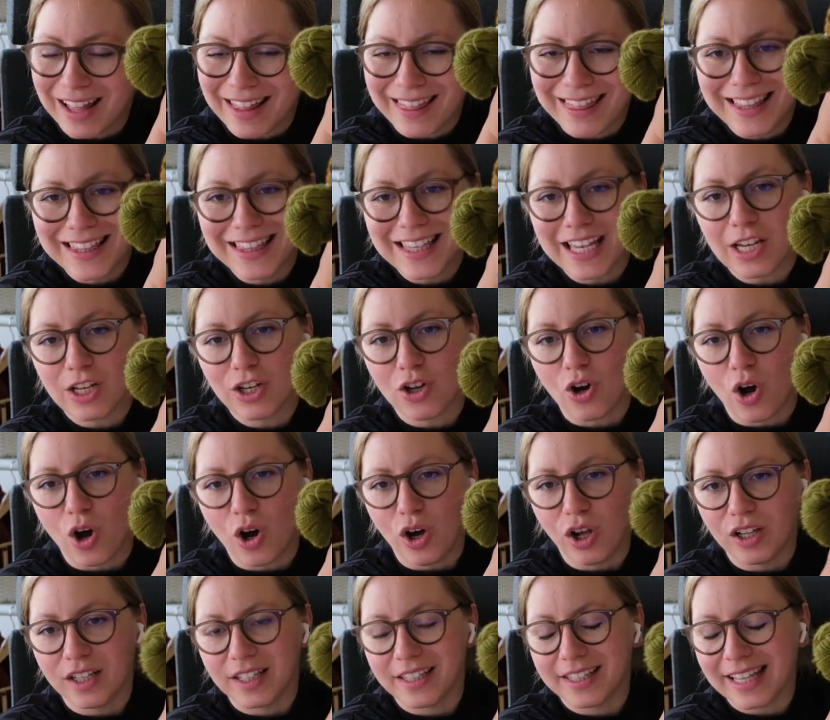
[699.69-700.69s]
I think they
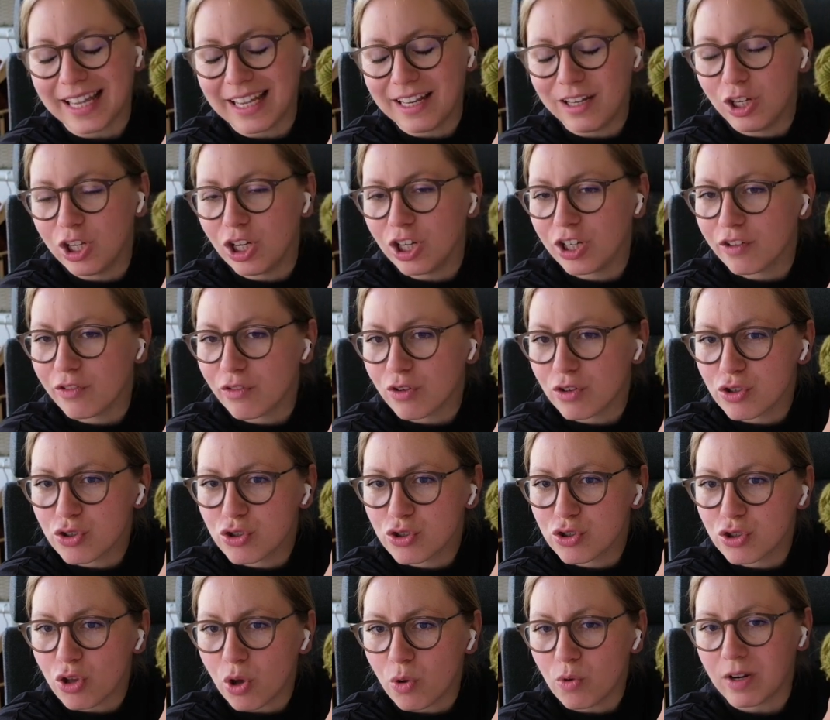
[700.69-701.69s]
look
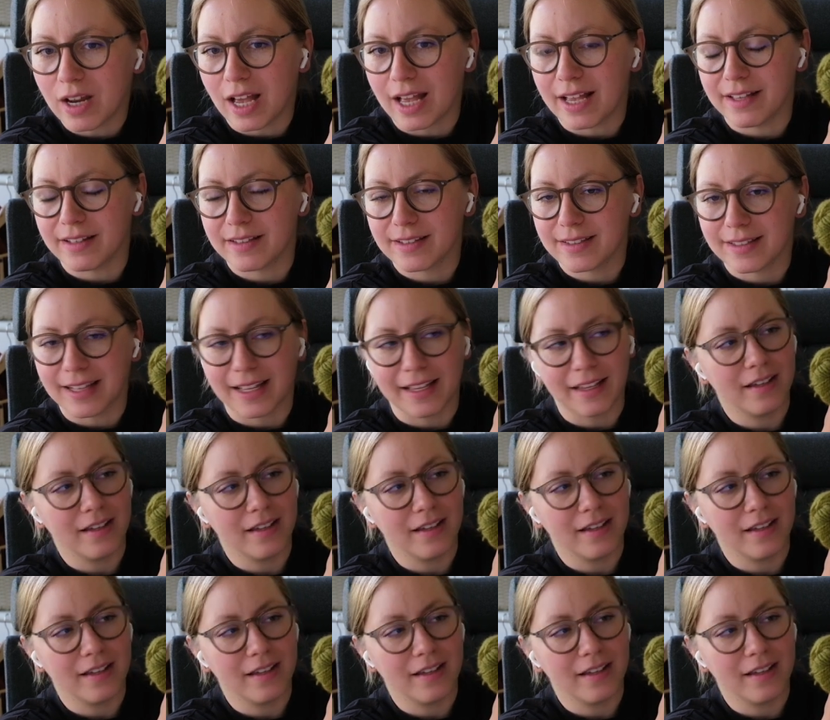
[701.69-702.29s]
so nice,